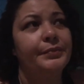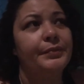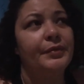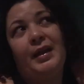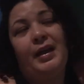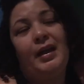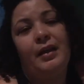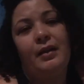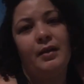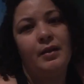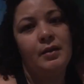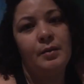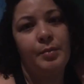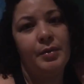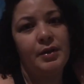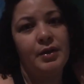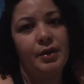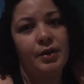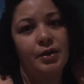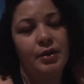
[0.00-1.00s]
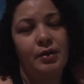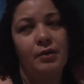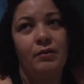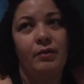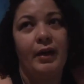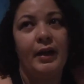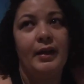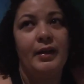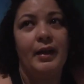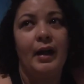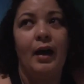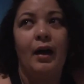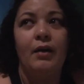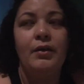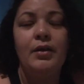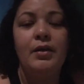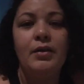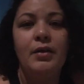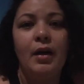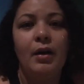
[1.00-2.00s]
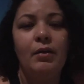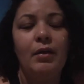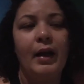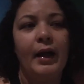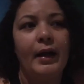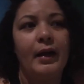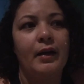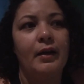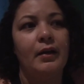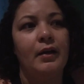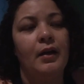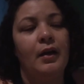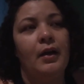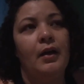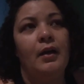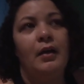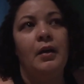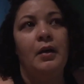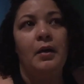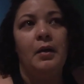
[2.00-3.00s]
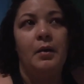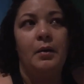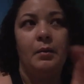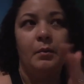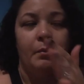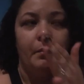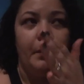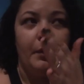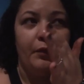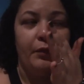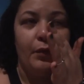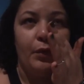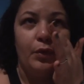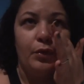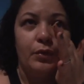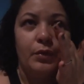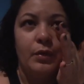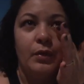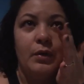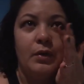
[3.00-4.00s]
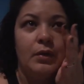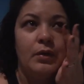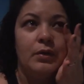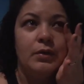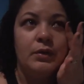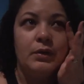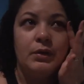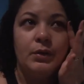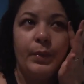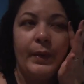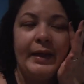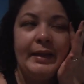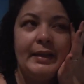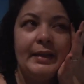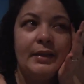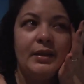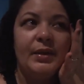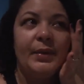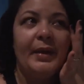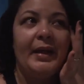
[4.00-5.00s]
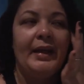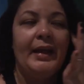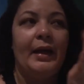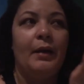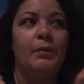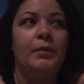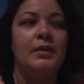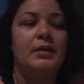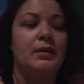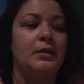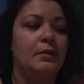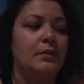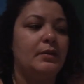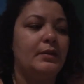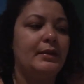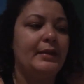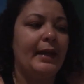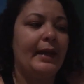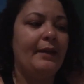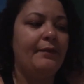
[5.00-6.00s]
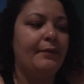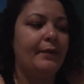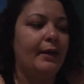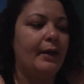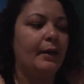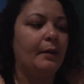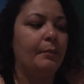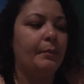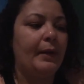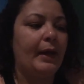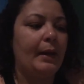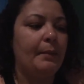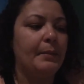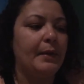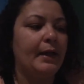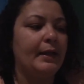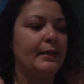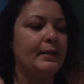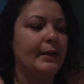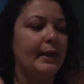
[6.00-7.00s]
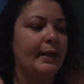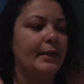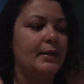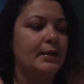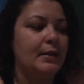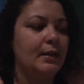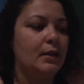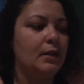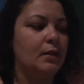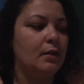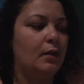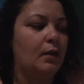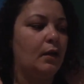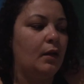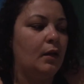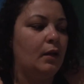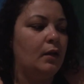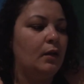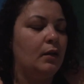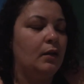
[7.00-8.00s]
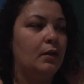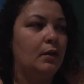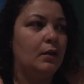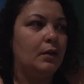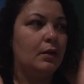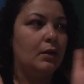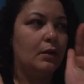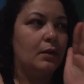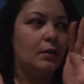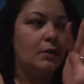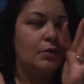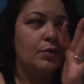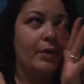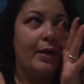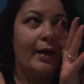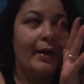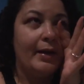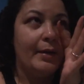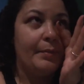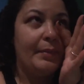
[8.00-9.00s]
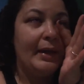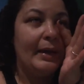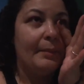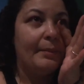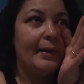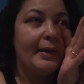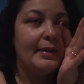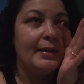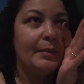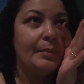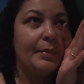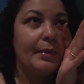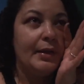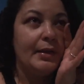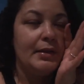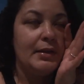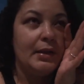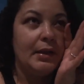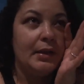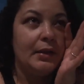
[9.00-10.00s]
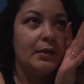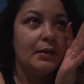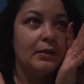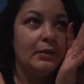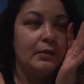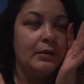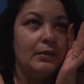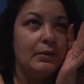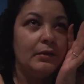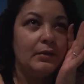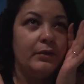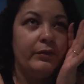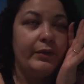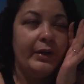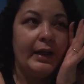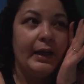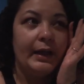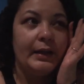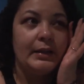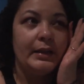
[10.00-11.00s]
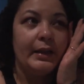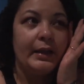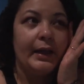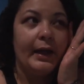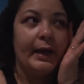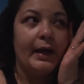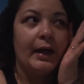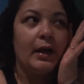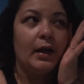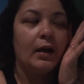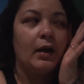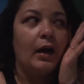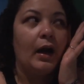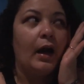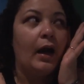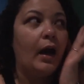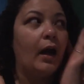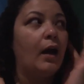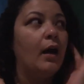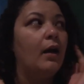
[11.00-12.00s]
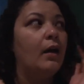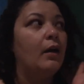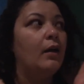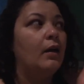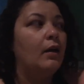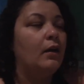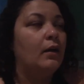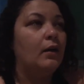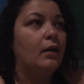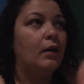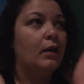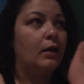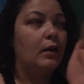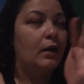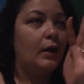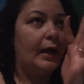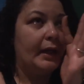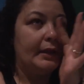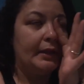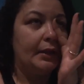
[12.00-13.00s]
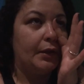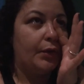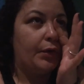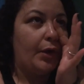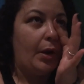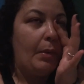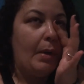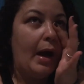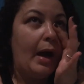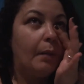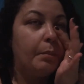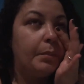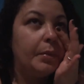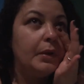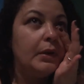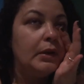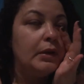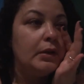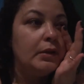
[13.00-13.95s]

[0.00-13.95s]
Be in this position right now, you know? Like, before 2020, I was saving, paying my debts, and trying to be a better person. Realizing, like, I need to grow up.